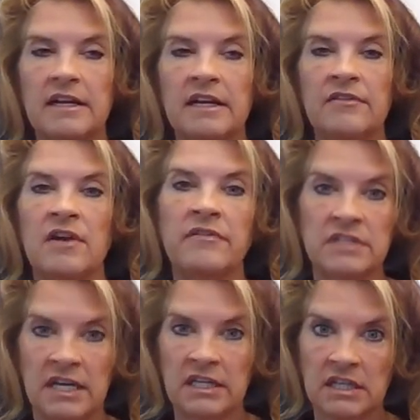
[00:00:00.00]
if you haven't
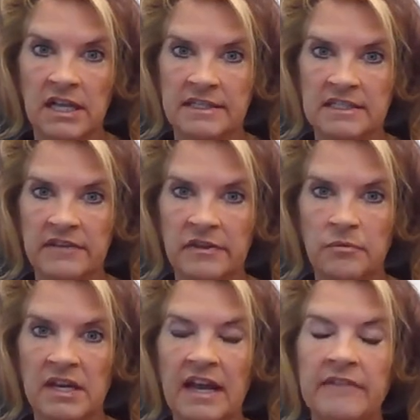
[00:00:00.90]
taken the class
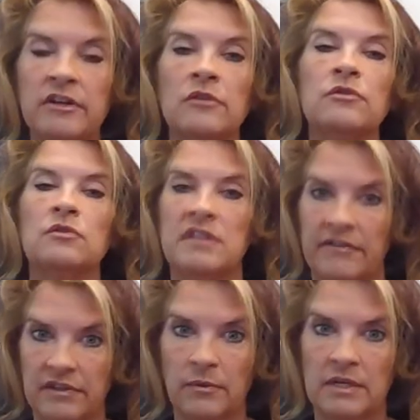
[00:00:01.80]
Deviant Behavior, you
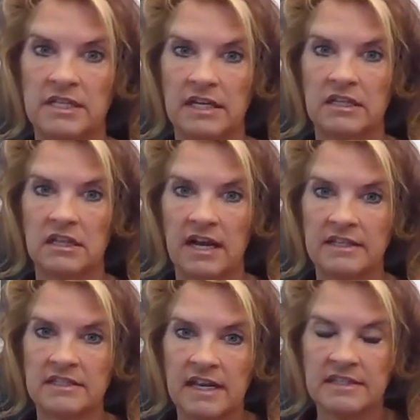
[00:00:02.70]
definitely want to take the
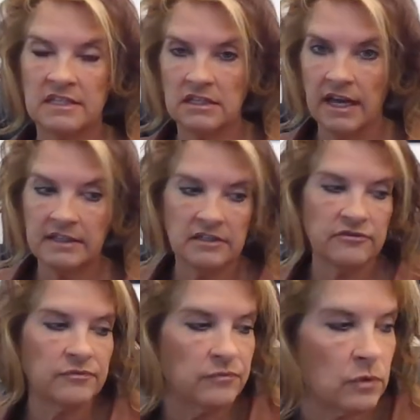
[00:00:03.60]
class as an elective.
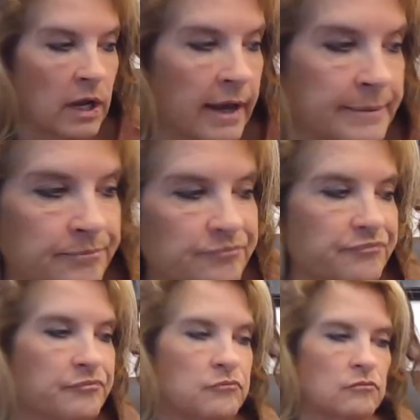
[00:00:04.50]
Okay.
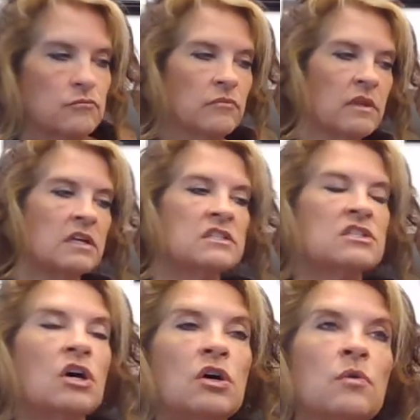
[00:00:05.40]

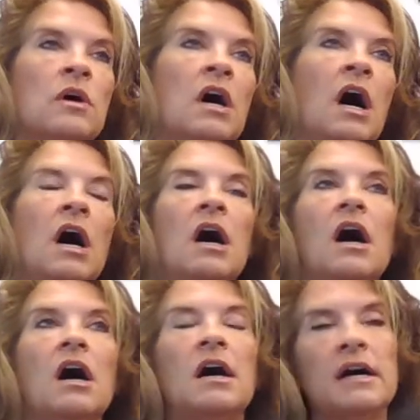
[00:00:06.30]
So
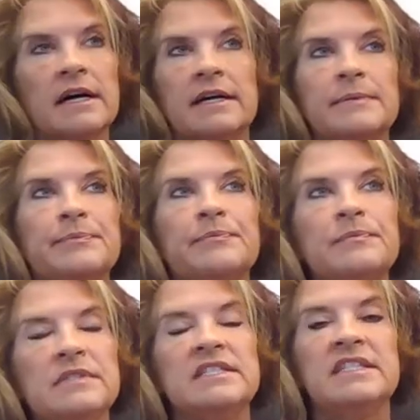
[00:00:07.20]

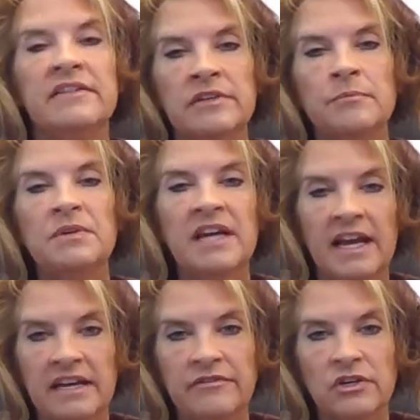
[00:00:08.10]
Deviant
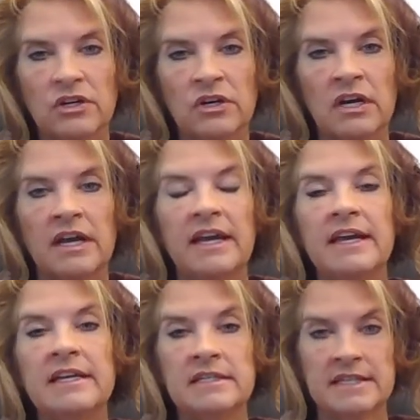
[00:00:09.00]
Behavior
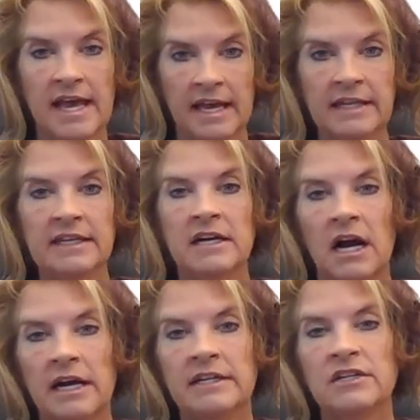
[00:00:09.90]
is any
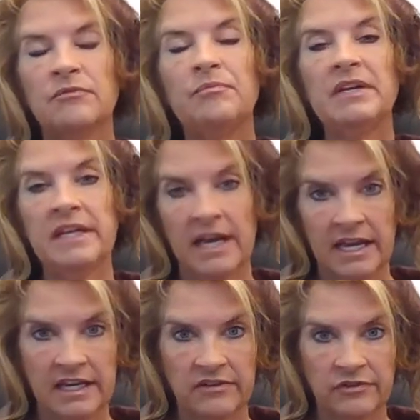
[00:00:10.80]
kind of
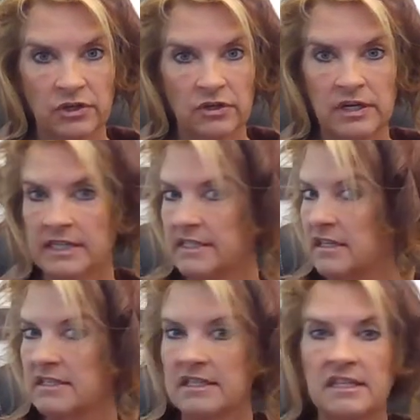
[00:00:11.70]
behavior. It
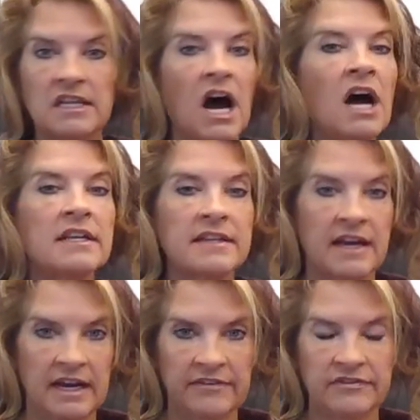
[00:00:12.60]
does not
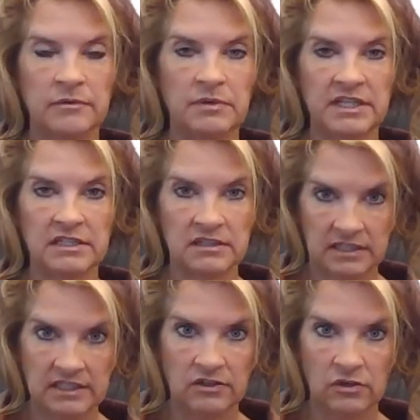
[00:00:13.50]
have to be
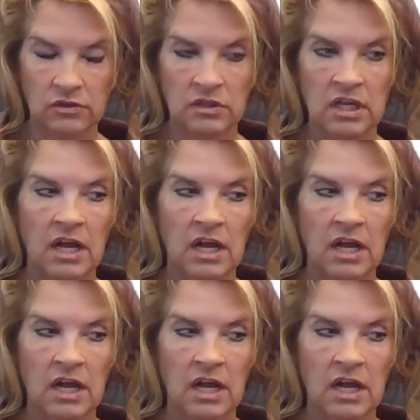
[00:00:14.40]
illegal.